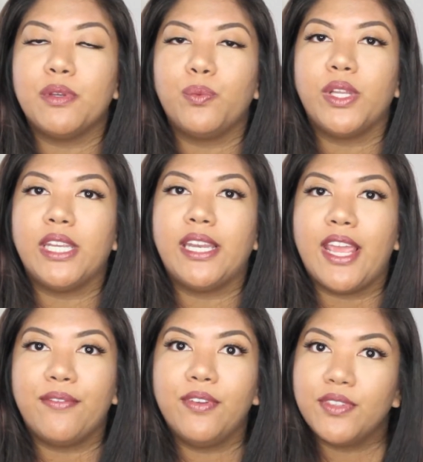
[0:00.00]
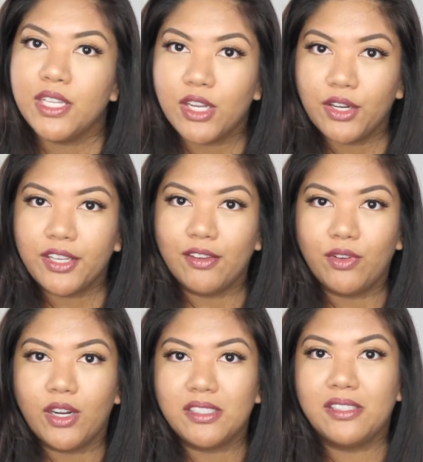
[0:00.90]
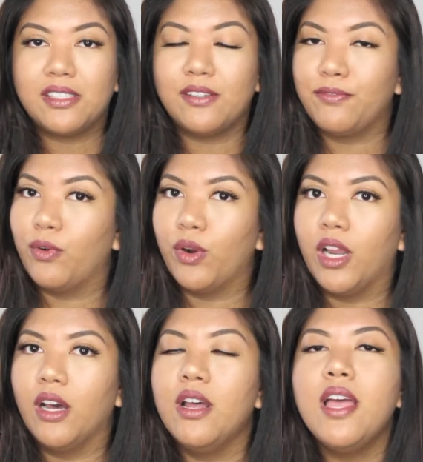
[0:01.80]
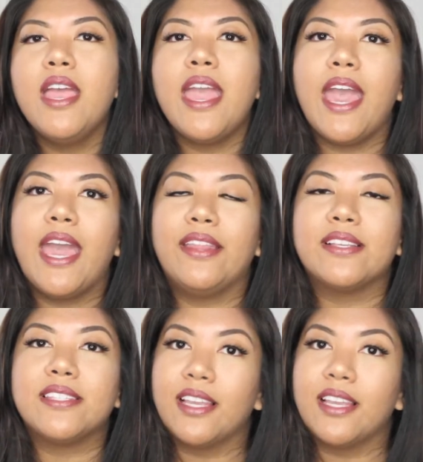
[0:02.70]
to be winning a $15 gift card to Sephora, and the